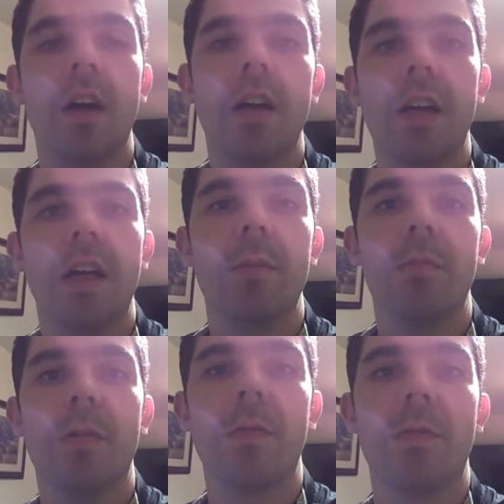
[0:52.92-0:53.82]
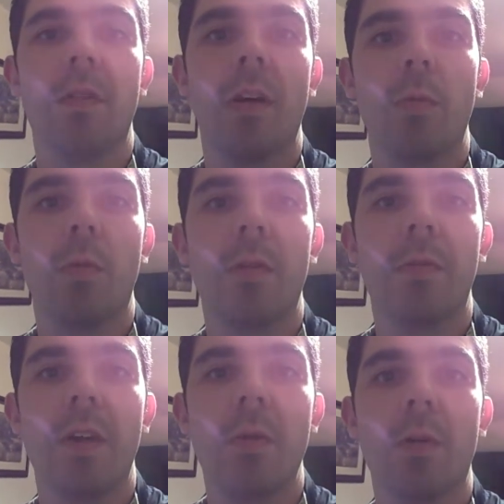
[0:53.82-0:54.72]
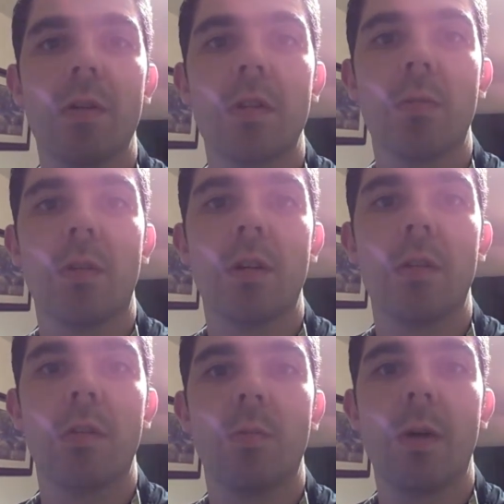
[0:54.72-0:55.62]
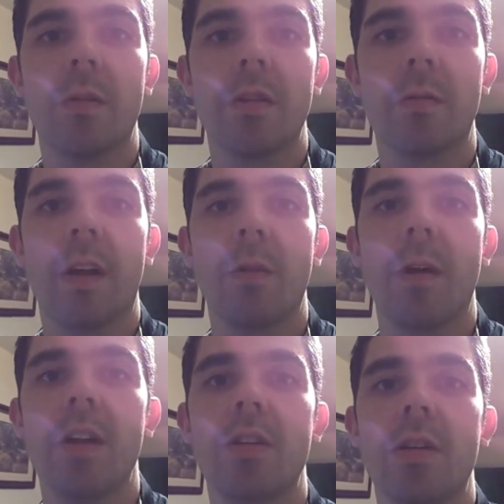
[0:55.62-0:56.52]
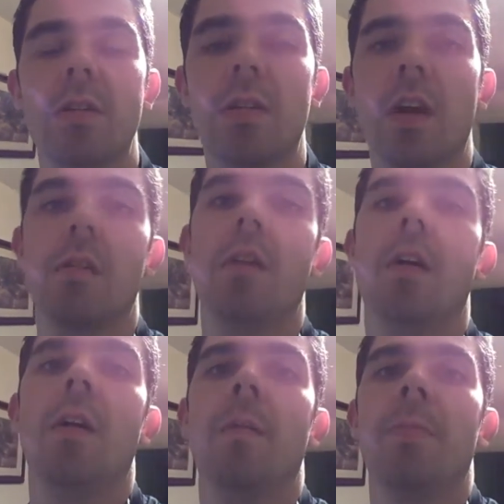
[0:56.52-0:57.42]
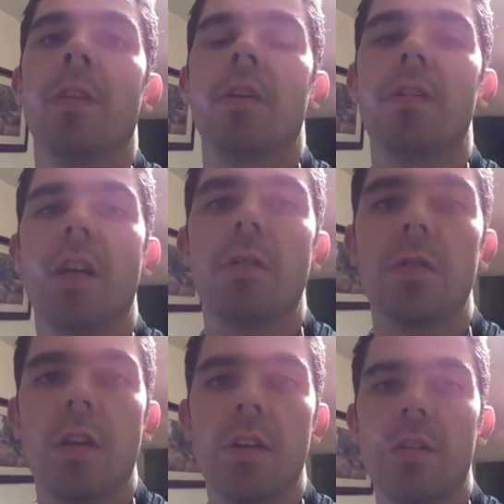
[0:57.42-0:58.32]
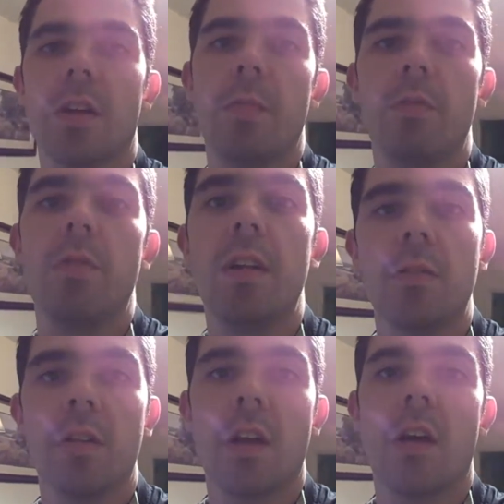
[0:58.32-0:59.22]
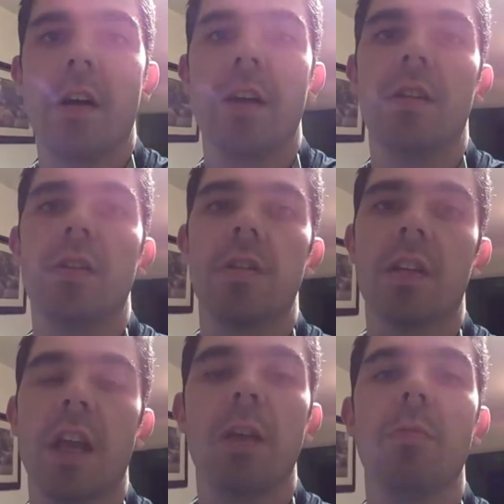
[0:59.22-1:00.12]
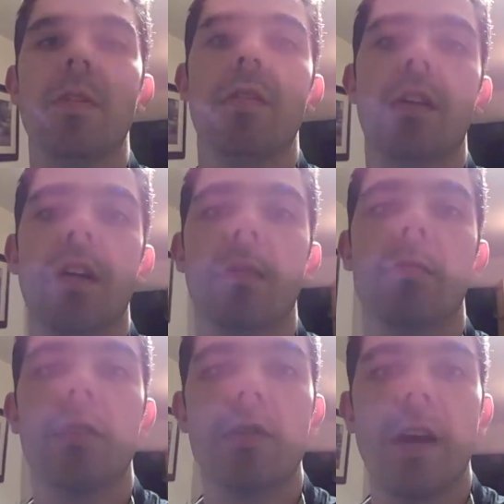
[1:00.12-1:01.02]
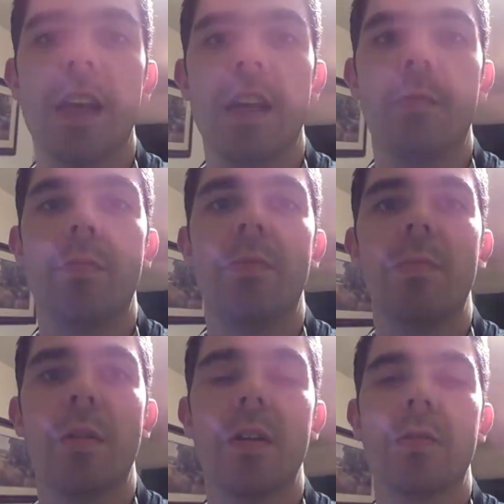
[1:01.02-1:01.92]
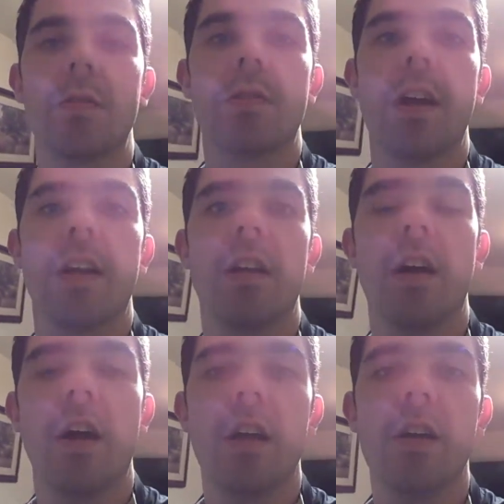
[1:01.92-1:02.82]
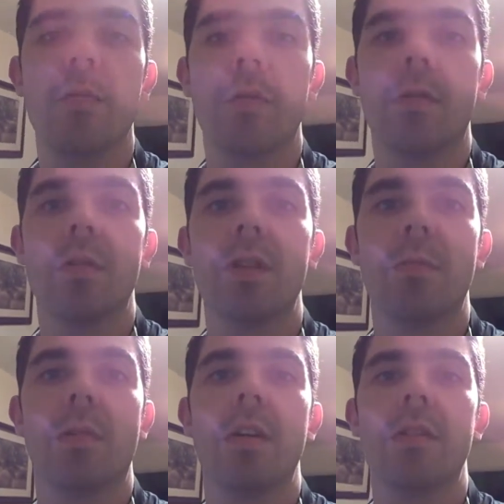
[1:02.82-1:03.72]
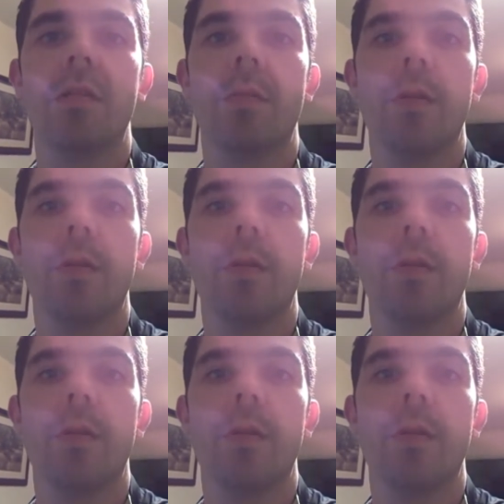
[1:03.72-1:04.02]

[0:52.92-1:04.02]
a free one-to-one wellness evaluation. So she looks like she's going to be a really good client. She's keen with training, personal training at home, or she might do